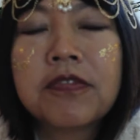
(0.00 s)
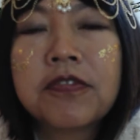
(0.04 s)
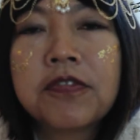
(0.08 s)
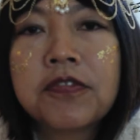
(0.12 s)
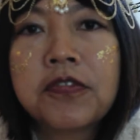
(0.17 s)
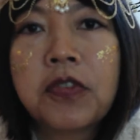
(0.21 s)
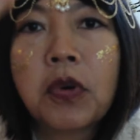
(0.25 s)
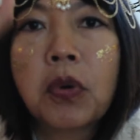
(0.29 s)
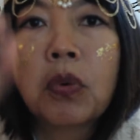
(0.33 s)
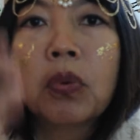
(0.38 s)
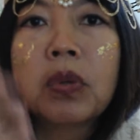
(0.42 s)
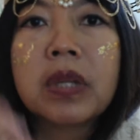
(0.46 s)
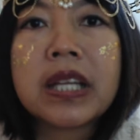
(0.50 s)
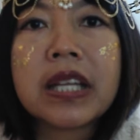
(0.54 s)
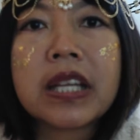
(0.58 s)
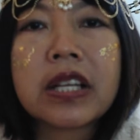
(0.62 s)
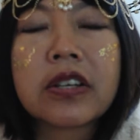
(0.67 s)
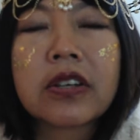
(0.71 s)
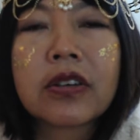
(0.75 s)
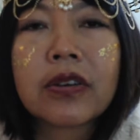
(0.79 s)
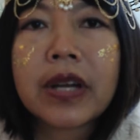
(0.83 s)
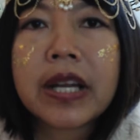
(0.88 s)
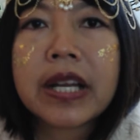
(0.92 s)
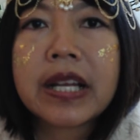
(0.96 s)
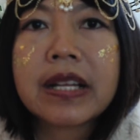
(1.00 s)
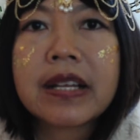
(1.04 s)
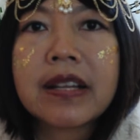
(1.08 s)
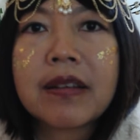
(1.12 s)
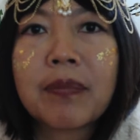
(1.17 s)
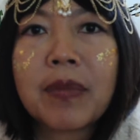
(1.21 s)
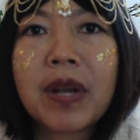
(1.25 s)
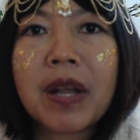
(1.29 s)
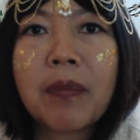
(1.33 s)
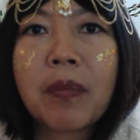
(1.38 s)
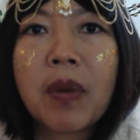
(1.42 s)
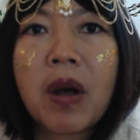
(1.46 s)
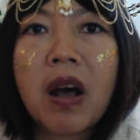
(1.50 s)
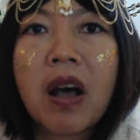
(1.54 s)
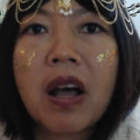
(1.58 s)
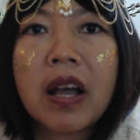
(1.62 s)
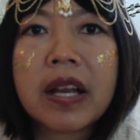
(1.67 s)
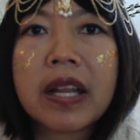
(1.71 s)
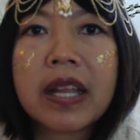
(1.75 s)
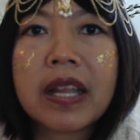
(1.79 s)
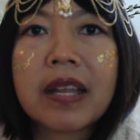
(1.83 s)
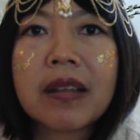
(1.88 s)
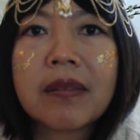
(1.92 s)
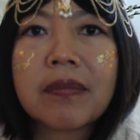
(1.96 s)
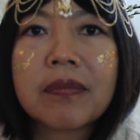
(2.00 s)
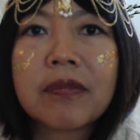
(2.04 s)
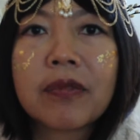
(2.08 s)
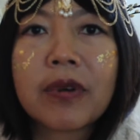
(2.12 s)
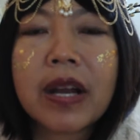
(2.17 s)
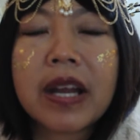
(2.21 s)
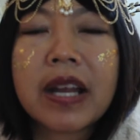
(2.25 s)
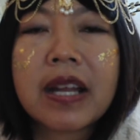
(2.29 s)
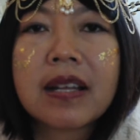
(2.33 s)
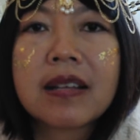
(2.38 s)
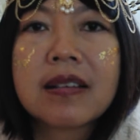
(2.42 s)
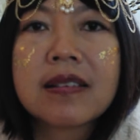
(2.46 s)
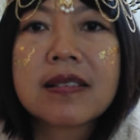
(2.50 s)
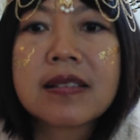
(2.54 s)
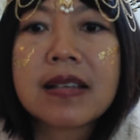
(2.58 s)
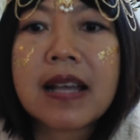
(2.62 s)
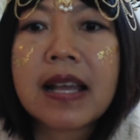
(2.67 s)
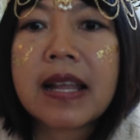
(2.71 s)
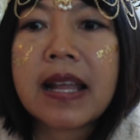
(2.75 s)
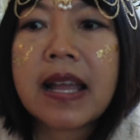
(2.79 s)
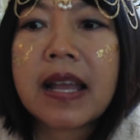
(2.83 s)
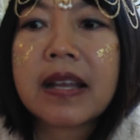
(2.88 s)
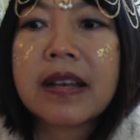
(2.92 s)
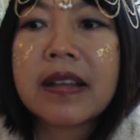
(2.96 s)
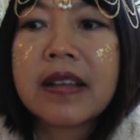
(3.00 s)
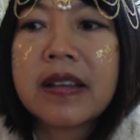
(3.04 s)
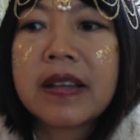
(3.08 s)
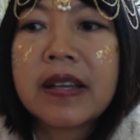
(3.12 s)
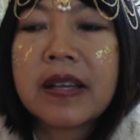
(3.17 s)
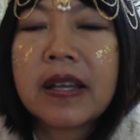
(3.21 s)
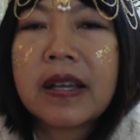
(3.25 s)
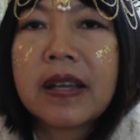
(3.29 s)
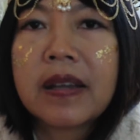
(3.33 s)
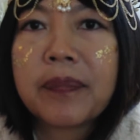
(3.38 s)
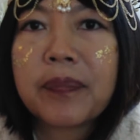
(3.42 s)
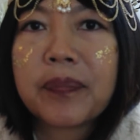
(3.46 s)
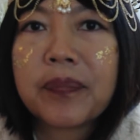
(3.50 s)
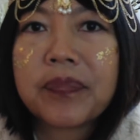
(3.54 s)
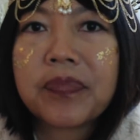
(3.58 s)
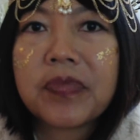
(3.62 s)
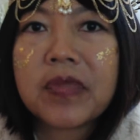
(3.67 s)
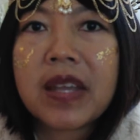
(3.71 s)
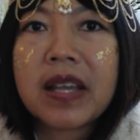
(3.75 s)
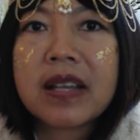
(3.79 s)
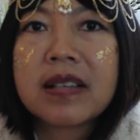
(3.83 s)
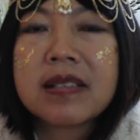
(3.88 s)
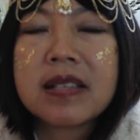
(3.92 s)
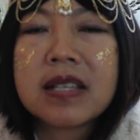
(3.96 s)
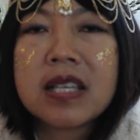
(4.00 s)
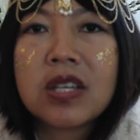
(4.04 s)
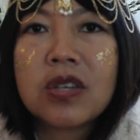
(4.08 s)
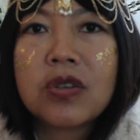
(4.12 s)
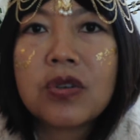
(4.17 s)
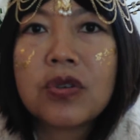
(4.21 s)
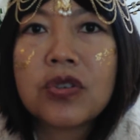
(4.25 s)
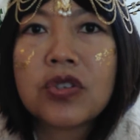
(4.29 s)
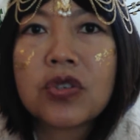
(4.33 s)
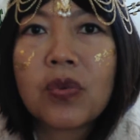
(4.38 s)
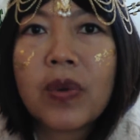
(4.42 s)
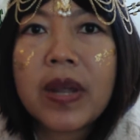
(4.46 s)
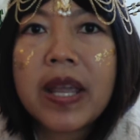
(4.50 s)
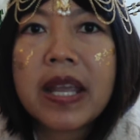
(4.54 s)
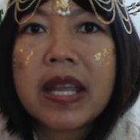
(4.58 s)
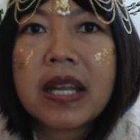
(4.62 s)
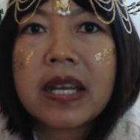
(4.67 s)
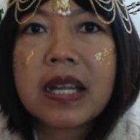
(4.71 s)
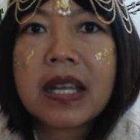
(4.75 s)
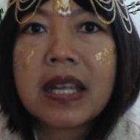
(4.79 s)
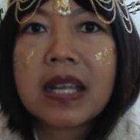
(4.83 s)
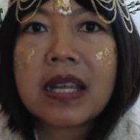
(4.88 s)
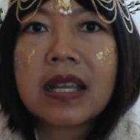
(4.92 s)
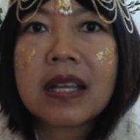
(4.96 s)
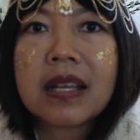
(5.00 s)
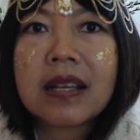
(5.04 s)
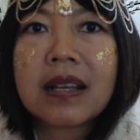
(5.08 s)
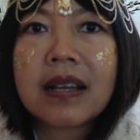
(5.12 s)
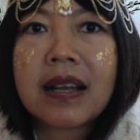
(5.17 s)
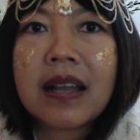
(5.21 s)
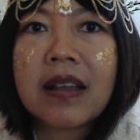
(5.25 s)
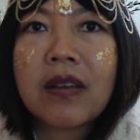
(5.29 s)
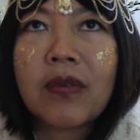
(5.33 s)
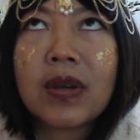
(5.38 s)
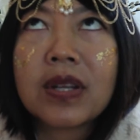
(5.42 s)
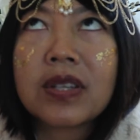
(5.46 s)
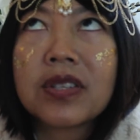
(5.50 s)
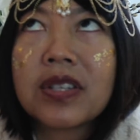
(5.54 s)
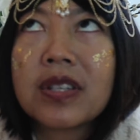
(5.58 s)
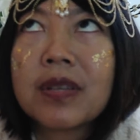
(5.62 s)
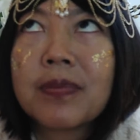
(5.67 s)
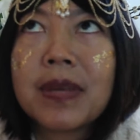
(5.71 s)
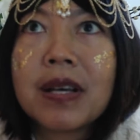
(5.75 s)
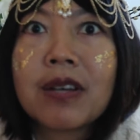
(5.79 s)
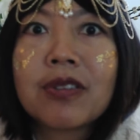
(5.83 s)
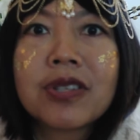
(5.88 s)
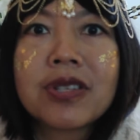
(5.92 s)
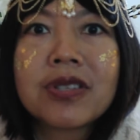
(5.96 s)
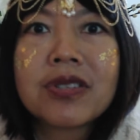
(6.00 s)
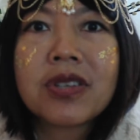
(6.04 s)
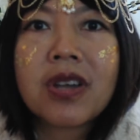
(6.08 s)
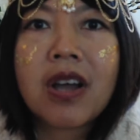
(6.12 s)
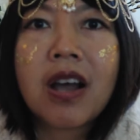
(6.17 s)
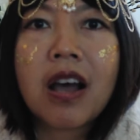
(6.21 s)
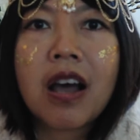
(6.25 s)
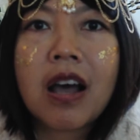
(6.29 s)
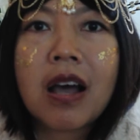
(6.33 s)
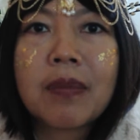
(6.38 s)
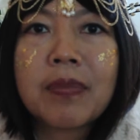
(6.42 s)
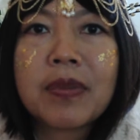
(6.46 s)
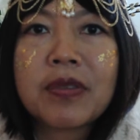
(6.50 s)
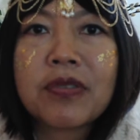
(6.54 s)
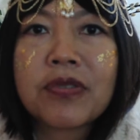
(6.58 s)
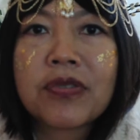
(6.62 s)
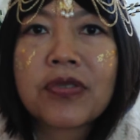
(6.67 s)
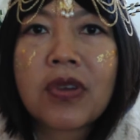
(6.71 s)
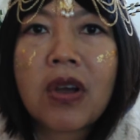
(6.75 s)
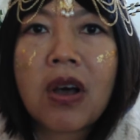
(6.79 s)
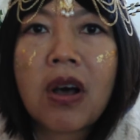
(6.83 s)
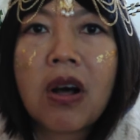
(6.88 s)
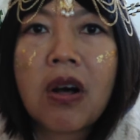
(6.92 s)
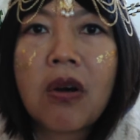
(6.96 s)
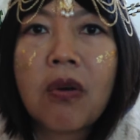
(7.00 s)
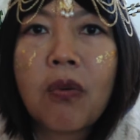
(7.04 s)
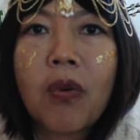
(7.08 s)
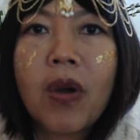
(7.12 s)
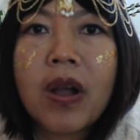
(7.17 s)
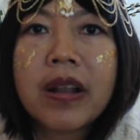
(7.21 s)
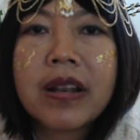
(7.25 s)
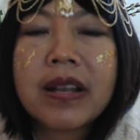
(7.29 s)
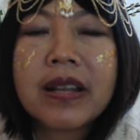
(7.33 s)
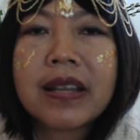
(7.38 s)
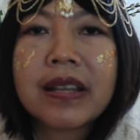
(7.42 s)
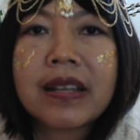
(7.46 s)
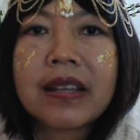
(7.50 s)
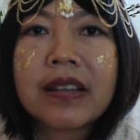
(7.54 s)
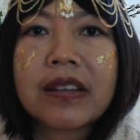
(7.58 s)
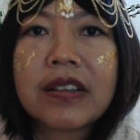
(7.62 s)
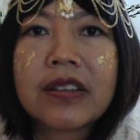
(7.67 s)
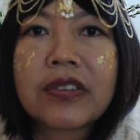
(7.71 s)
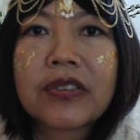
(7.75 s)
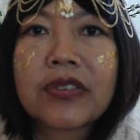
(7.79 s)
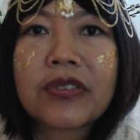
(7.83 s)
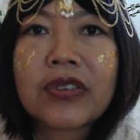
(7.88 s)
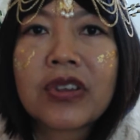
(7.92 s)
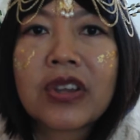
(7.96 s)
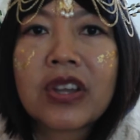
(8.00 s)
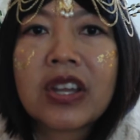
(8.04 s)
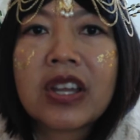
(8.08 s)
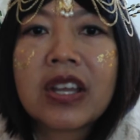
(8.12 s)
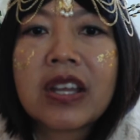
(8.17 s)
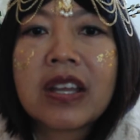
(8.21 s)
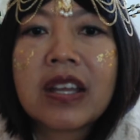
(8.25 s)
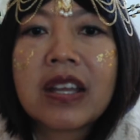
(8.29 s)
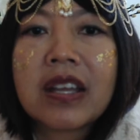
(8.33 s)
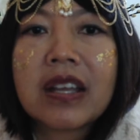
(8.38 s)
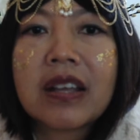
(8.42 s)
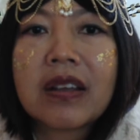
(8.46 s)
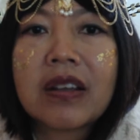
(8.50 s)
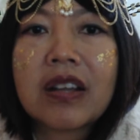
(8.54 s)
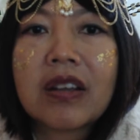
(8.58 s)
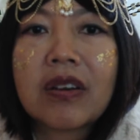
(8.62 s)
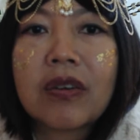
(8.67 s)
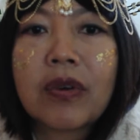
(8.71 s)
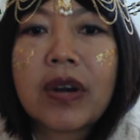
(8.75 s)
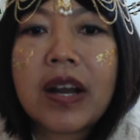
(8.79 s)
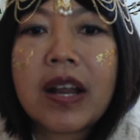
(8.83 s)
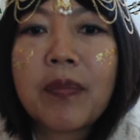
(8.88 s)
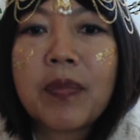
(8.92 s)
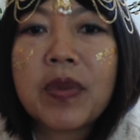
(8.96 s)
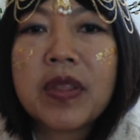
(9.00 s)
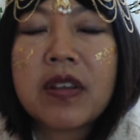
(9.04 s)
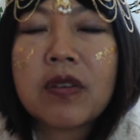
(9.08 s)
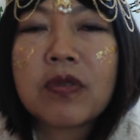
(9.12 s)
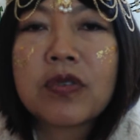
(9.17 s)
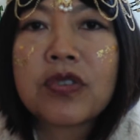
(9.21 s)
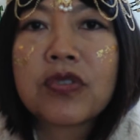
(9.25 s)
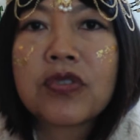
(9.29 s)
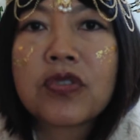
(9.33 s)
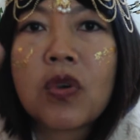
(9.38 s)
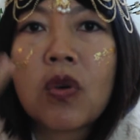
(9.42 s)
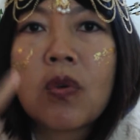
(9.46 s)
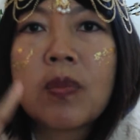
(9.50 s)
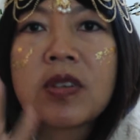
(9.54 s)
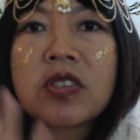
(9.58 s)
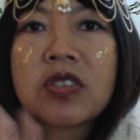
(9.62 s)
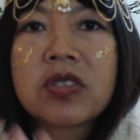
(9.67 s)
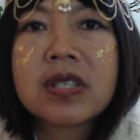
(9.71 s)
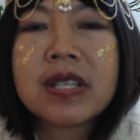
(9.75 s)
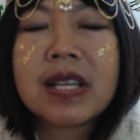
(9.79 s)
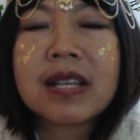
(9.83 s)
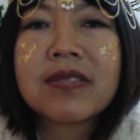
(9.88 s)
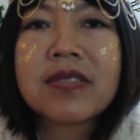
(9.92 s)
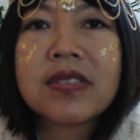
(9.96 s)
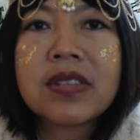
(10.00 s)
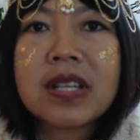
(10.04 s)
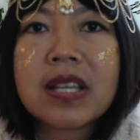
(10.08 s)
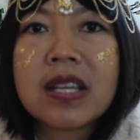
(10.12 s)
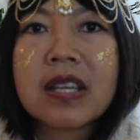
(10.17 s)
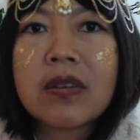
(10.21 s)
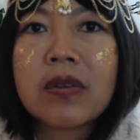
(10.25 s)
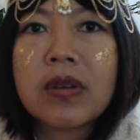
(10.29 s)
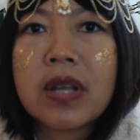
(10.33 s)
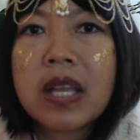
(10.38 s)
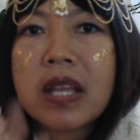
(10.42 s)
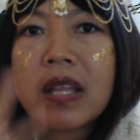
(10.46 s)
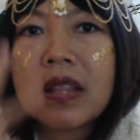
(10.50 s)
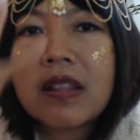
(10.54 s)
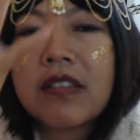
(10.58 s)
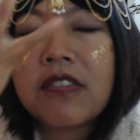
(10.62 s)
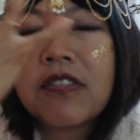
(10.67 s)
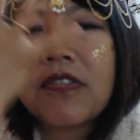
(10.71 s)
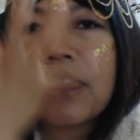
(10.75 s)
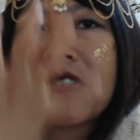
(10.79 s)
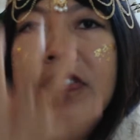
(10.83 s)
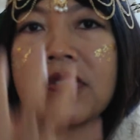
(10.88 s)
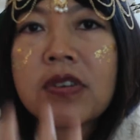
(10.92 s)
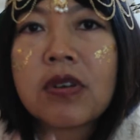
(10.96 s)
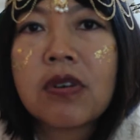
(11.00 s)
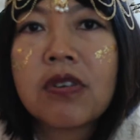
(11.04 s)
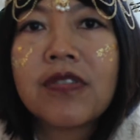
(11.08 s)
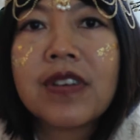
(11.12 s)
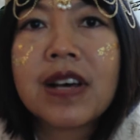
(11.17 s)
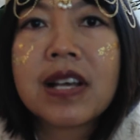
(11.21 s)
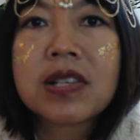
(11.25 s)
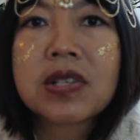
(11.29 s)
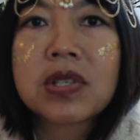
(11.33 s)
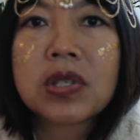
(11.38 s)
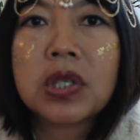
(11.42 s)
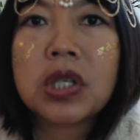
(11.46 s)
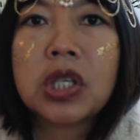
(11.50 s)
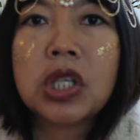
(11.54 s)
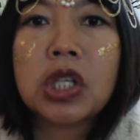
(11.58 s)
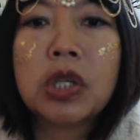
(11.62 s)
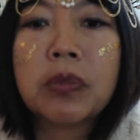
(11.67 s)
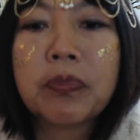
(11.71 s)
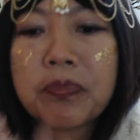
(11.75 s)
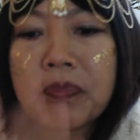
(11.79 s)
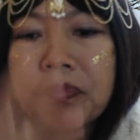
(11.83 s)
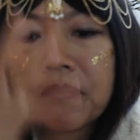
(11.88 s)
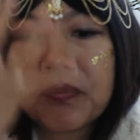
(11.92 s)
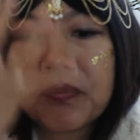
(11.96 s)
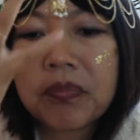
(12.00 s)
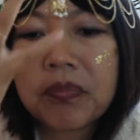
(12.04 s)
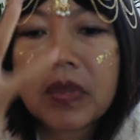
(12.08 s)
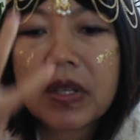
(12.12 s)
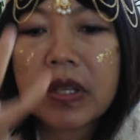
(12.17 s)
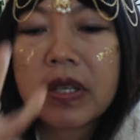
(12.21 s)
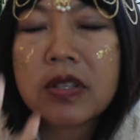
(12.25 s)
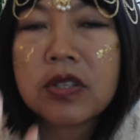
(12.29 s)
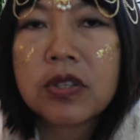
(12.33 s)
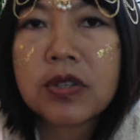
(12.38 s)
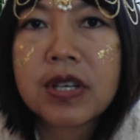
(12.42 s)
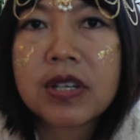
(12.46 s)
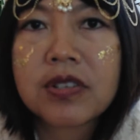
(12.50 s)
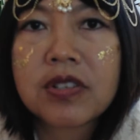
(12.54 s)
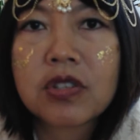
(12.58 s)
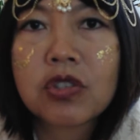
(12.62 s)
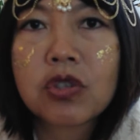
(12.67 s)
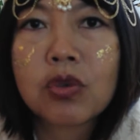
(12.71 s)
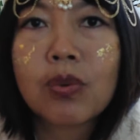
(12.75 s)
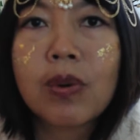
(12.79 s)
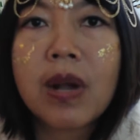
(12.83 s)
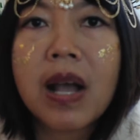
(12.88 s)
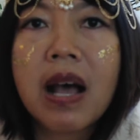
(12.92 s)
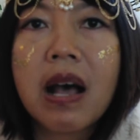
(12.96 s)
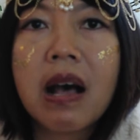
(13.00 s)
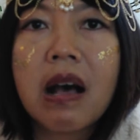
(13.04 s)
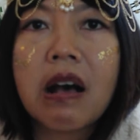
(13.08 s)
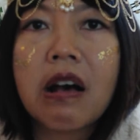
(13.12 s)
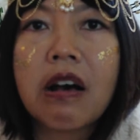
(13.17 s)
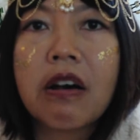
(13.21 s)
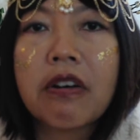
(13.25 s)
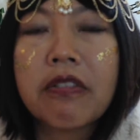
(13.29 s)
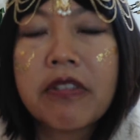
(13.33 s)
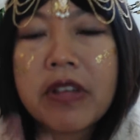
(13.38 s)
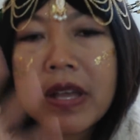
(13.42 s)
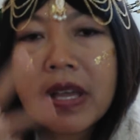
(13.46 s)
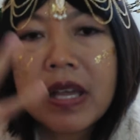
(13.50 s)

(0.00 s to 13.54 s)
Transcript: fully integrated in my body, right? Because I had this huge awakening. I went to the mountaintop and saw oneness, right? But there was so much density in the physical vessel in 2012.